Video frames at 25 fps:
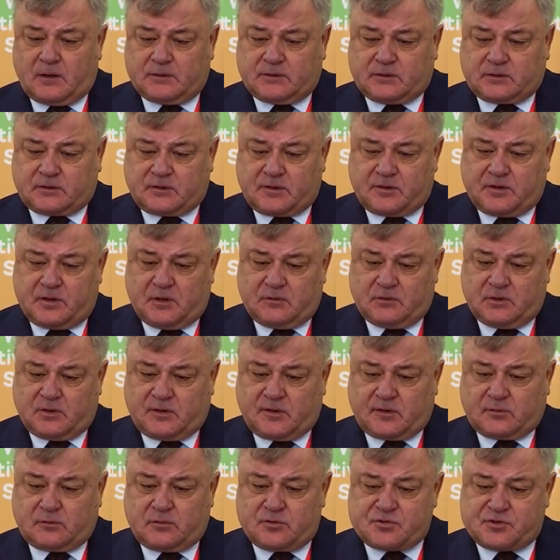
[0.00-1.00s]
about just
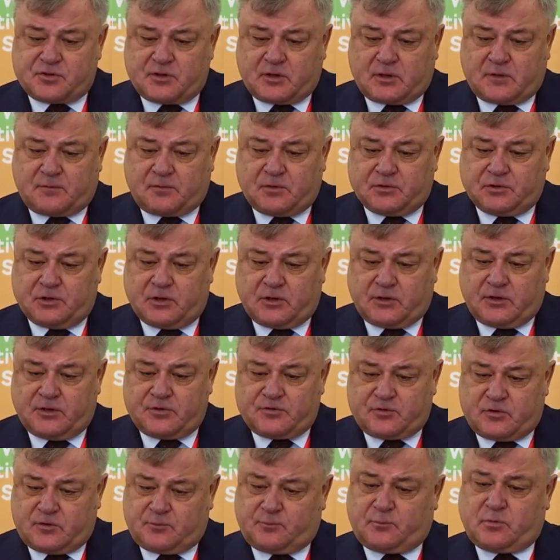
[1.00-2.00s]

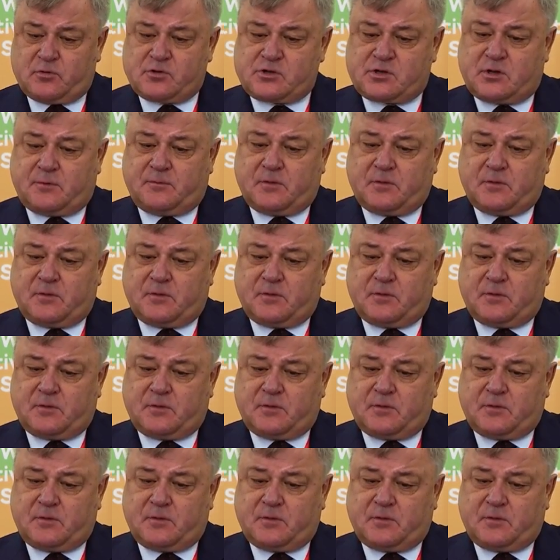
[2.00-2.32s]
4%.